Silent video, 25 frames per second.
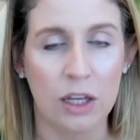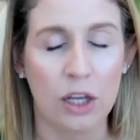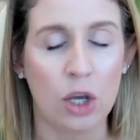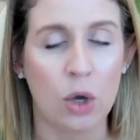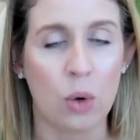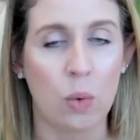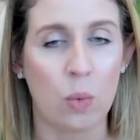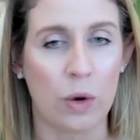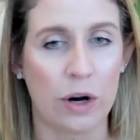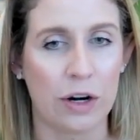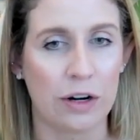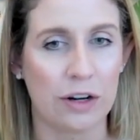
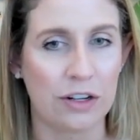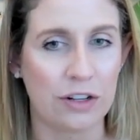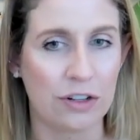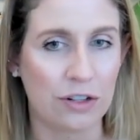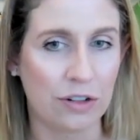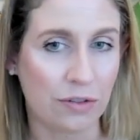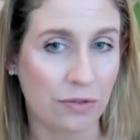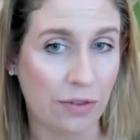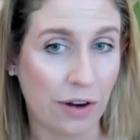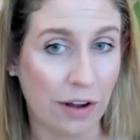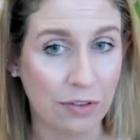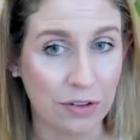Where does
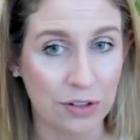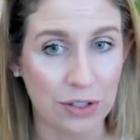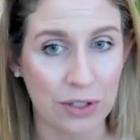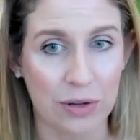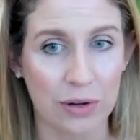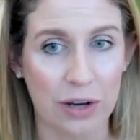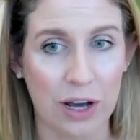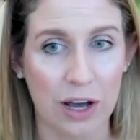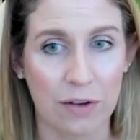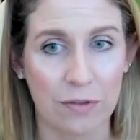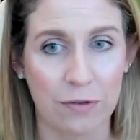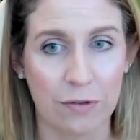your
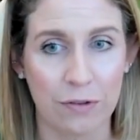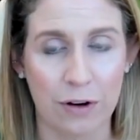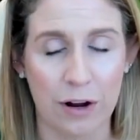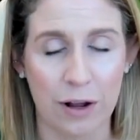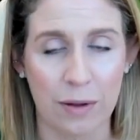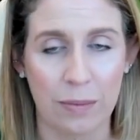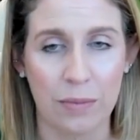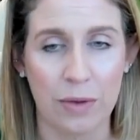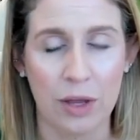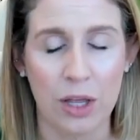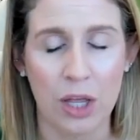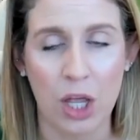revenue come
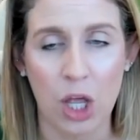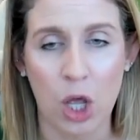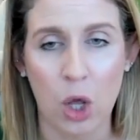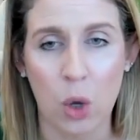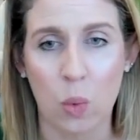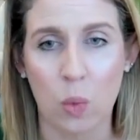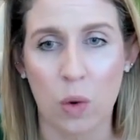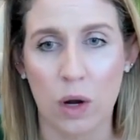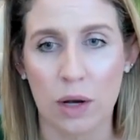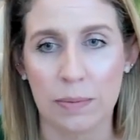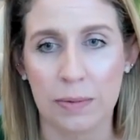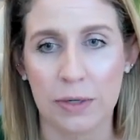from?
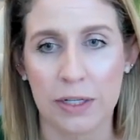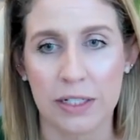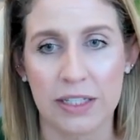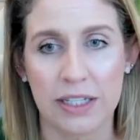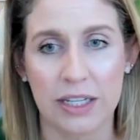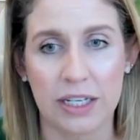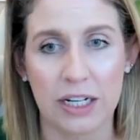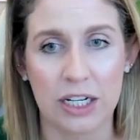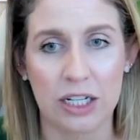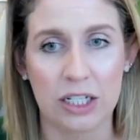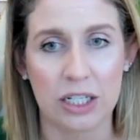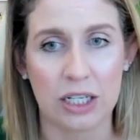What
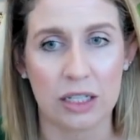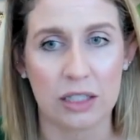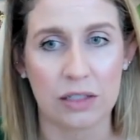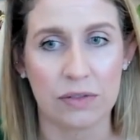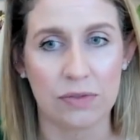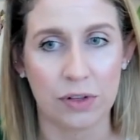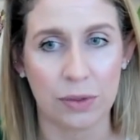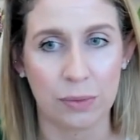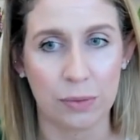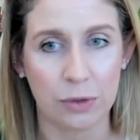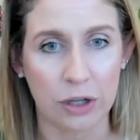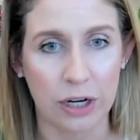percentage is
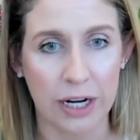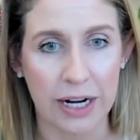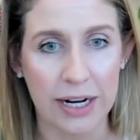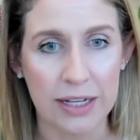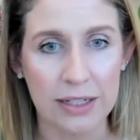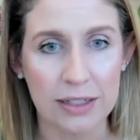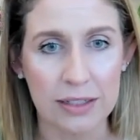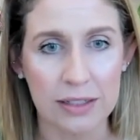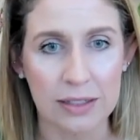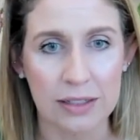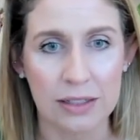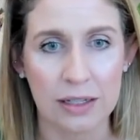from
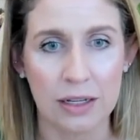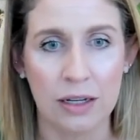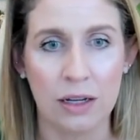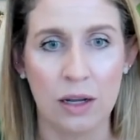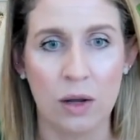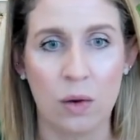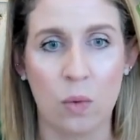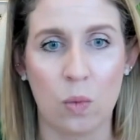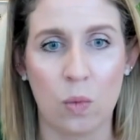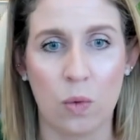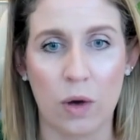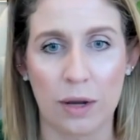grants?
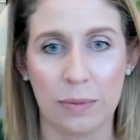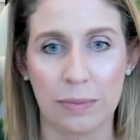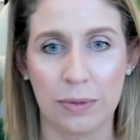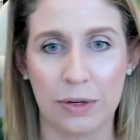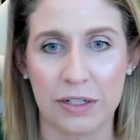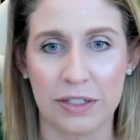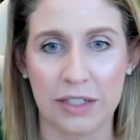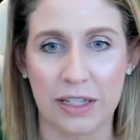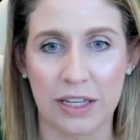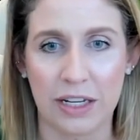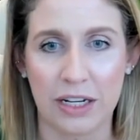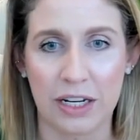What
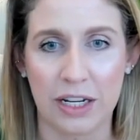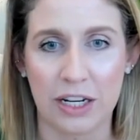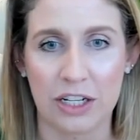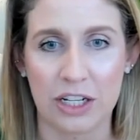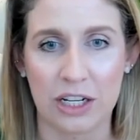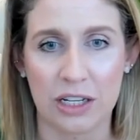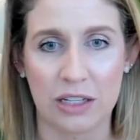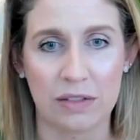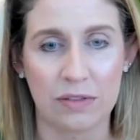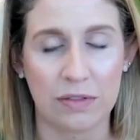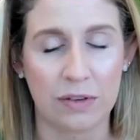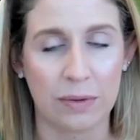percentage
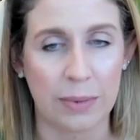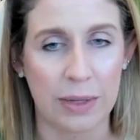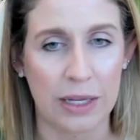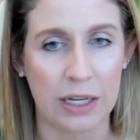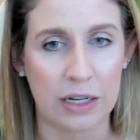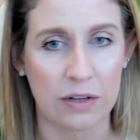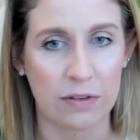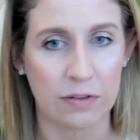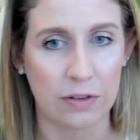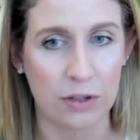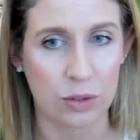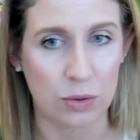is from
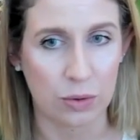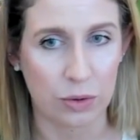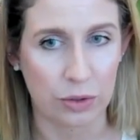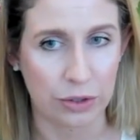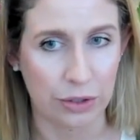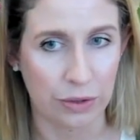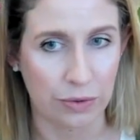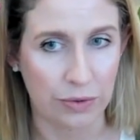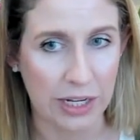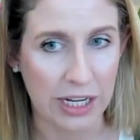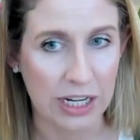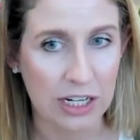individual
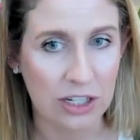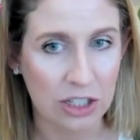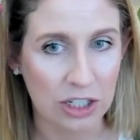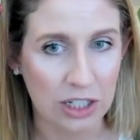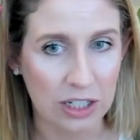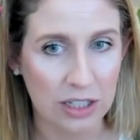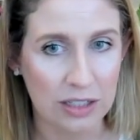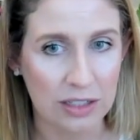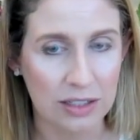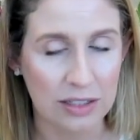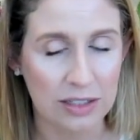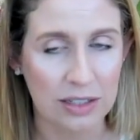
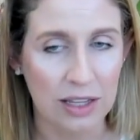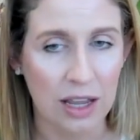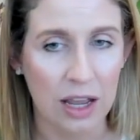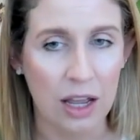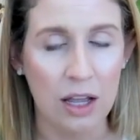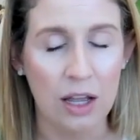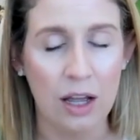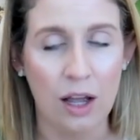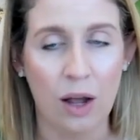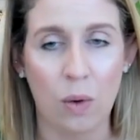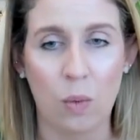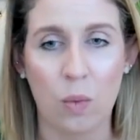donations?
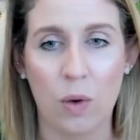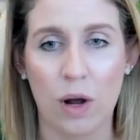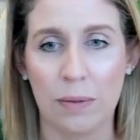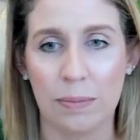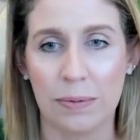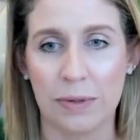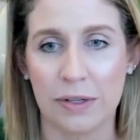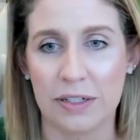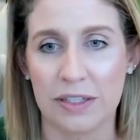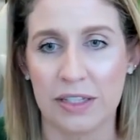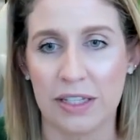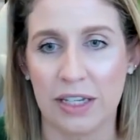
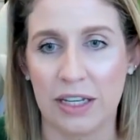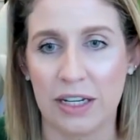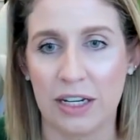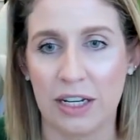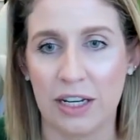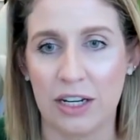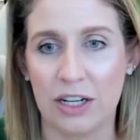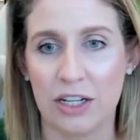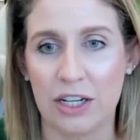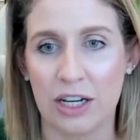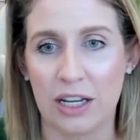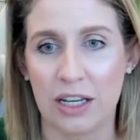What
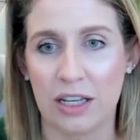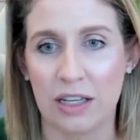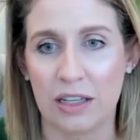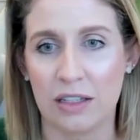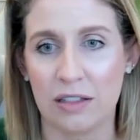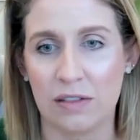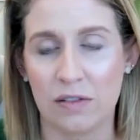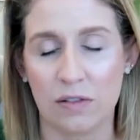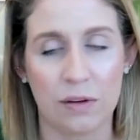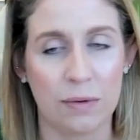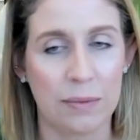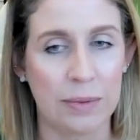percentage
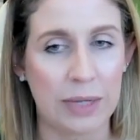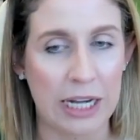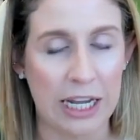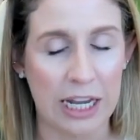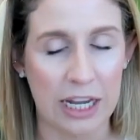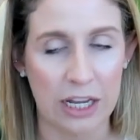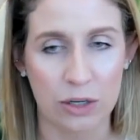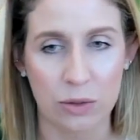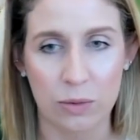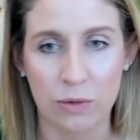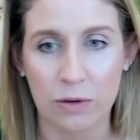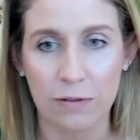is from an
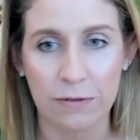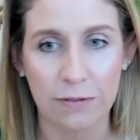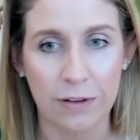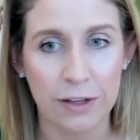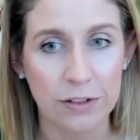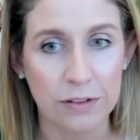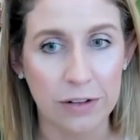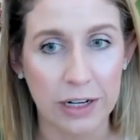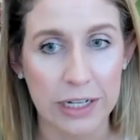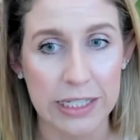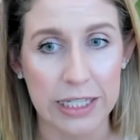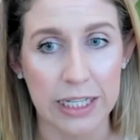annual
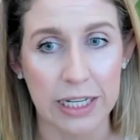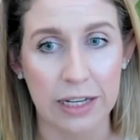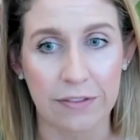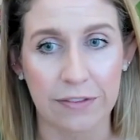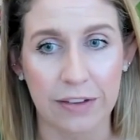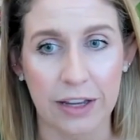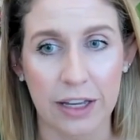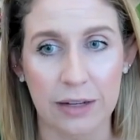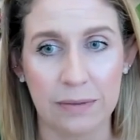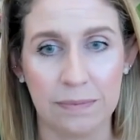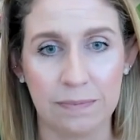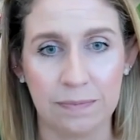fundraising
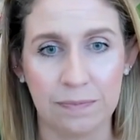event?